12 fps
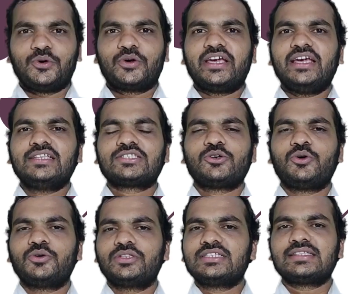Okay,
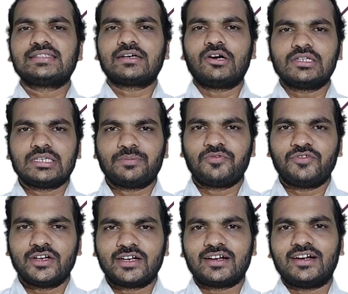so this is the concept
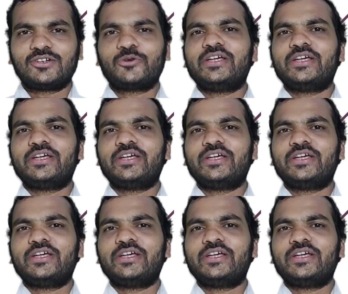for